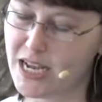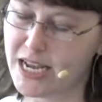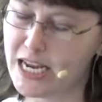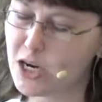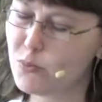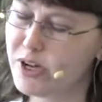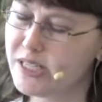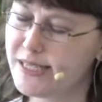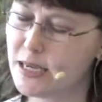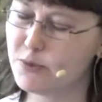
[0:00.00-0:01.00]
Here one
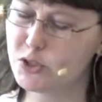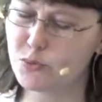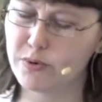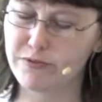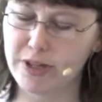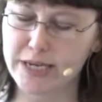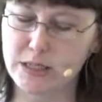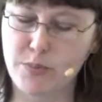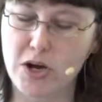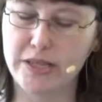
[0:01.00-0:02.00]
is able to
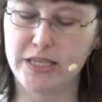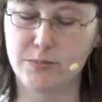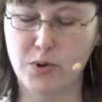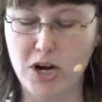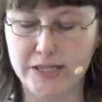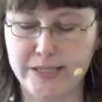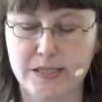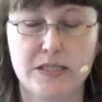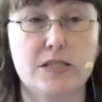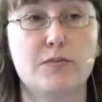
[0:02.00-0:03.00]
reflect upon the
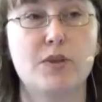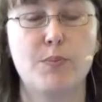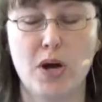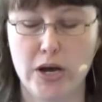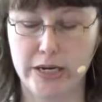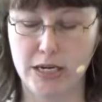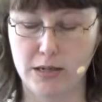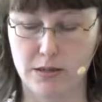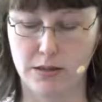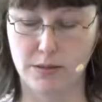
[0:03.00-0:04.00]
processes of the body,
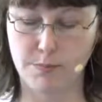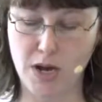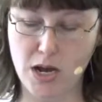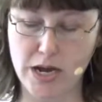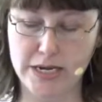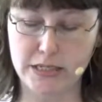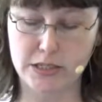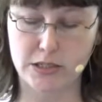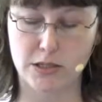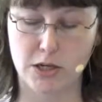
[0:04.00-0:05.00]
the
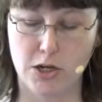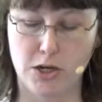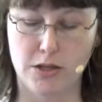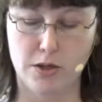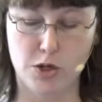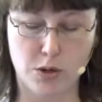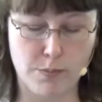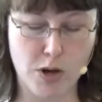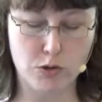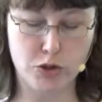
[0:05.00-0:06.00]
mind, your
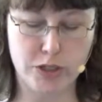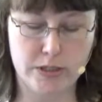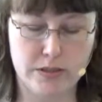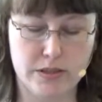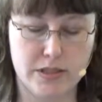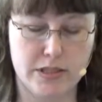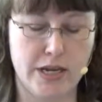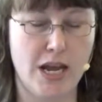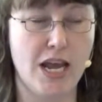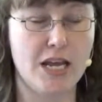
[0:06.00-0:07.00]

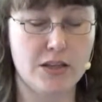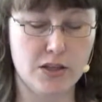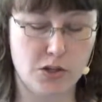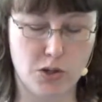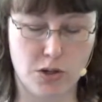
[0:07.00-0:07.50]
emotions, and the